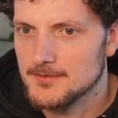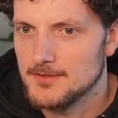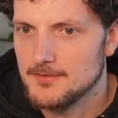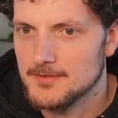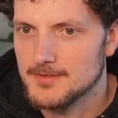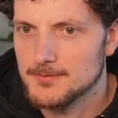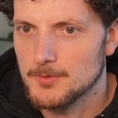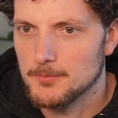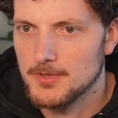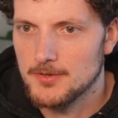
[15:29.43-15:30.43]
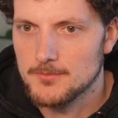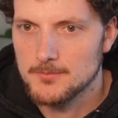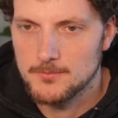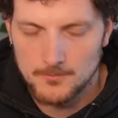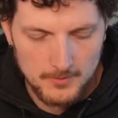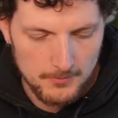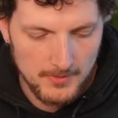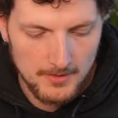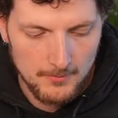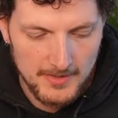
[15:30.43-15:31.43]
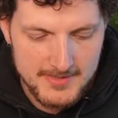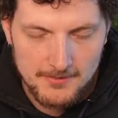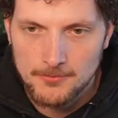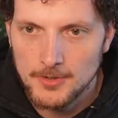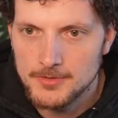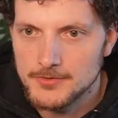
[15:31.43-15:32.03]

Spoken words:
Yeah, that's what we are waiting for.